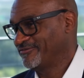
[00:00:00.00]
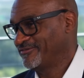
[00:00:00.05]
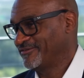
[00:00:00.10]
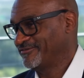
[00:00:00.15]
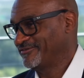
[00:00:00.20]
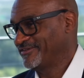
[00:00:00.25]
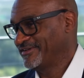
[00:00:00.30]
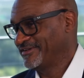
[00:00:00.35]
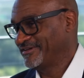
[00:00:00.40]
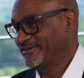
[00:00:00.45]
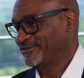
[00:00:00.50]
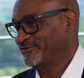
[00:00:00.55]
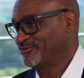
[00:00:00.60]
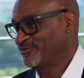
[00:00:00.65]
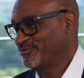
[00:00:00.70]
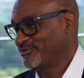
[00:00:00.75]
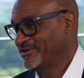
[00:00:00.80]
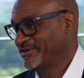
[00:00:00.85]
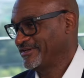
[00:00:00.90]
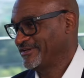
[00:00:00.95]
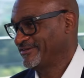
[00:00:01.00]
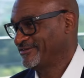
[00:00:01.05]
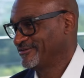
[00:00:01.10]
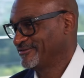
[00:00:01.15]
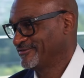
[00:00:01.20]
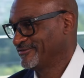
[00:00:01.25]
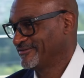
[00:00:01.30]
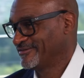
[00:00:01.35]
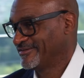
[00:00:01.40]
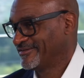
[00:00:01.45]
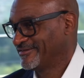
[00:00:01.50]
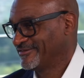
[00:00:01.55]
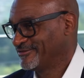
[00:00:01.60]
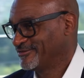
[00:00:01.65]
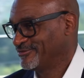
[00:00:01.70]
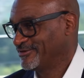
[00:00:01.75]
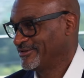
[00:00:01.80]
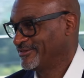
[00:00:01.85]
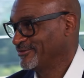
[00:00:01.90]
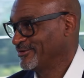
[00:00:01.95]
fifteen and twenty
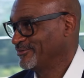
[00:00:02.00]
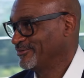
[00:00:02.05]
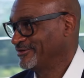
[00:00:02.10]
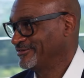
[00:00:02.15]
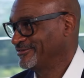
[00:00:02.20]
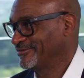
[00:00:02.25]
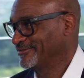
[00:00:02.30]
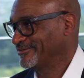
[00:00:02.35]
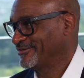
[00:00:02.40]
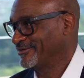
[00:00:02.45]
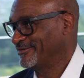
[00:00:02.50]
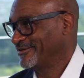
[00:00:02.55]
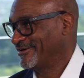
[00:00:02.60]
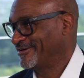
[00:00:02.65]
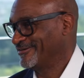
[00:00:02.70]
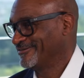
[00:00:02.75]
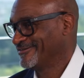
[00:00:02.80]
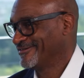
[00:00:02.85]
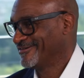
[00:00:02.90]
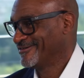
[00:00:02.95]
twenty-three, what took so long,